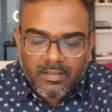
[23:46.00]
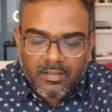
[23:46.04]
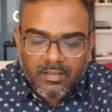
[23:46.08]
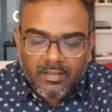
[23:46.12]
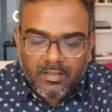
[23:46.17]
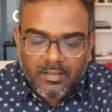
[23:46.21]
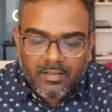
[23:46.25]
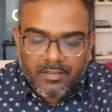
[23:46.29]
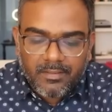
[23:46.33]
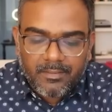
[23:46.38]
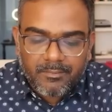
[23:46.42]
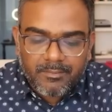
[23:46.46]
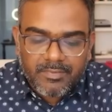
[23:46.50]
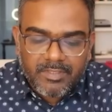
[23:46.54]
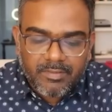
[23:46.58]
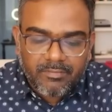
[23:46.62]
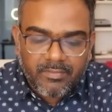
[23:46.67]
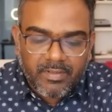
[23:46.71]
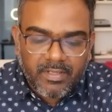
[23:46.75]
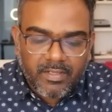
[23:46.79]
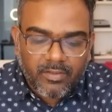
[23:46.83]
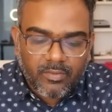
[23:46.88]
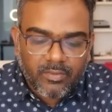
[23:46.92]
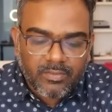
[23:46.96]

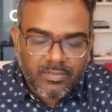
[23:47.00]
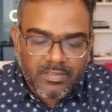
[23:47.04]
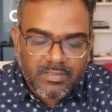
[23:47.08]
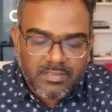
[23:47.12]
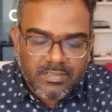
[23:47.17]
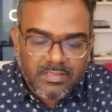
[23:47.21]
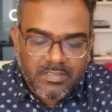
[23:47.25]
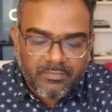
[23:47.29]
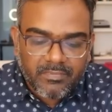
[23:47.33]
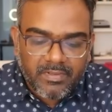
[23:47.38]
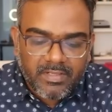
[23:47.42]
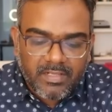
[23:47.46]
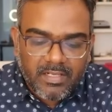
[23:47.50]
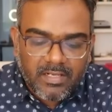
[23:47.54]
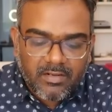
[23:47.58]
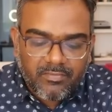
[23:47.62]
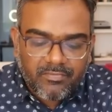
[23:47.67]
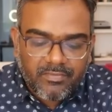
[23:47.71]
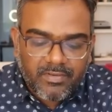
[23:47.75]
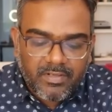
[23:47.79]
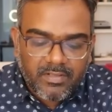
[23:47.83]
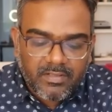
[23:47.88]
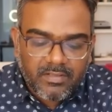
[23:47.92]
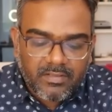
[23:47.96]
somewhere around this, somewhere
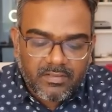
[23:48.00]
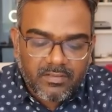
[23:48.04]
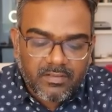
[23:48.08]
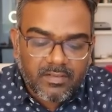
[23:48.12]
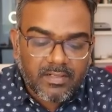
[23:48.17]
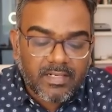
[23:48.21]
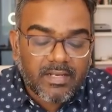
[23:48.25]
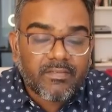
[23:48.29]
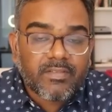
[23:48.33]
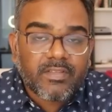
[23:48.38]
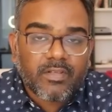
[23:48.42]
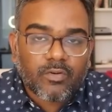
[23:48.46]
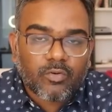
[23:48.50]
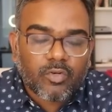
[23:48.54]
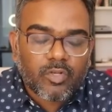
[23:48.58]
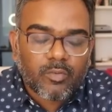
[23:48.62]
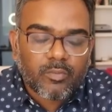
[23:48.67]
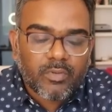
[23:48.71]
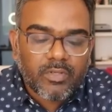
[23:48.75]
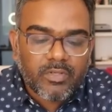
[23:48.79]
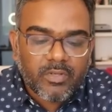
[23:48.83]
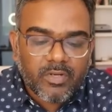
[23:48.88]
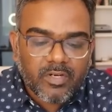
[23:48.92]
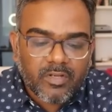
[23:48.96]
after 11th
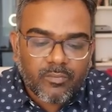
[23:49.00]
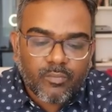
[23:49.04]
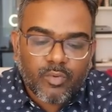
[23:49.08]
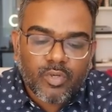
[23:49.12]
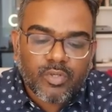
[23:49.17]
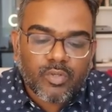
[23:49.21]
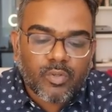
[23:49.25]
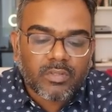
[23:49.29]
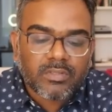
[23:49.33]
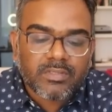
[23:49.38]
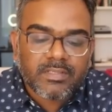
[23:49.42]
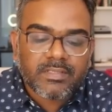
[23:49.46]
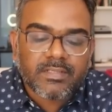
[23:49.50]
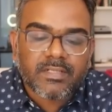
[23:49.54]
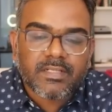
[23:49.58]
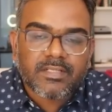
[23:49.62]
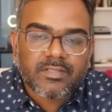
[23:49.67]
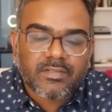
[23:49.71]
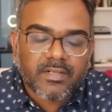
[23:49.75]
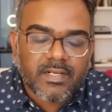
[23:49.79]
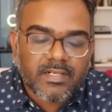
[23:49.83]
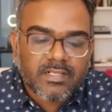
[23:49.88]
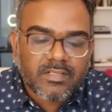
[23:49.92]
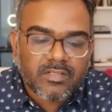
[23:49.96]
October. You could have bought all the
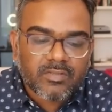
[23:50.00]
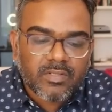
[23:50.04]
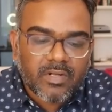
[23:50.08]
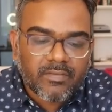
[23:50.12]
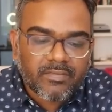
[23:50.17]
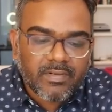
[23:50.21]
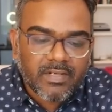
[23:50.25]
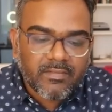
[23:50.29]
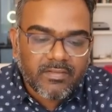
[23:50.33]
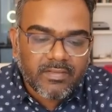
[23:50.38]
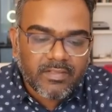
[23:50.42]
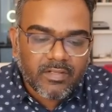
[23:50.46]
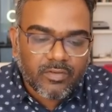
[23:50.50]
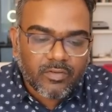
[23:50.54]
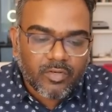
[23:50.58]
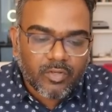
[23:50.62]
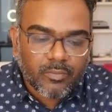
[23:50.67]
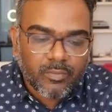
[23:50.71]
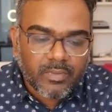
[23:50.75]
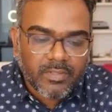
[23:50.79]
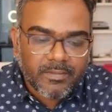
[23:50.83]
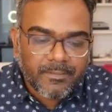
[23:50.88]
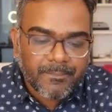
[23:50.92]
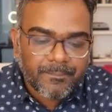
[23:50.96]
signals, right? So after 11th
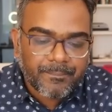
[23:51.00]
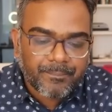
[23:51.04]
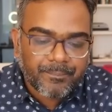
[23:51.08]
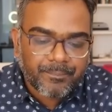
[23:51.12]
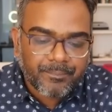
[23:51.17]
October,